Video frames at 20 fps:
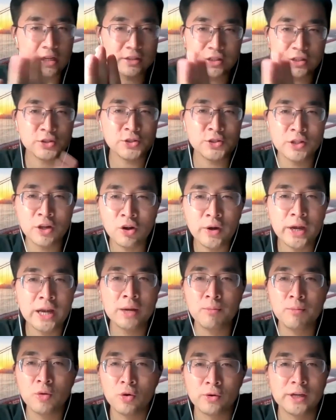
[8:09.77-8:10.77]
there's no
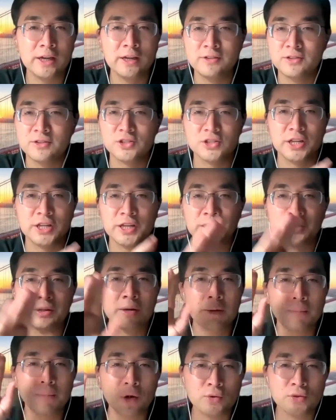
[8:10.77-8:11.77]
animal can stick
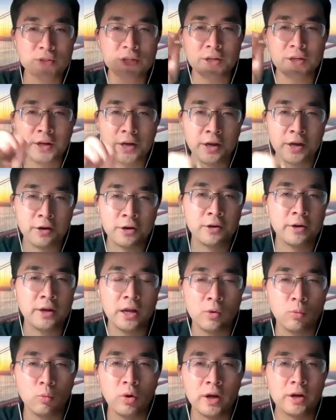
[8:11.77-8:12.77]
both in air
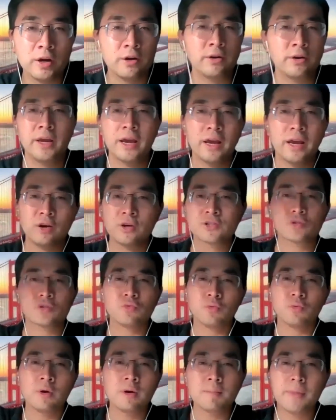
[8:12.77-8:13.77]
and water, and
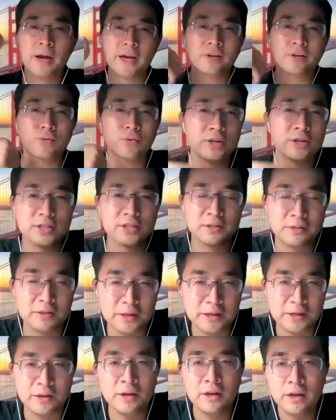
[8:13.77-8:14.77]
also by crossing
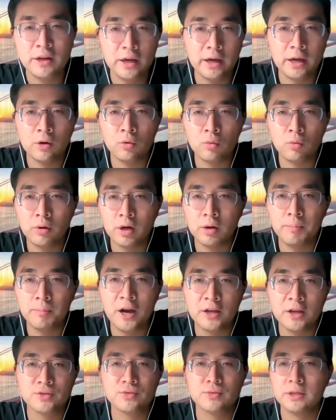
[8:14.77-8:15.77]
the air-water
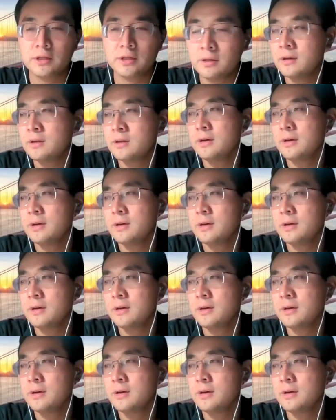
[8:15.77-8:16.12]
boundary.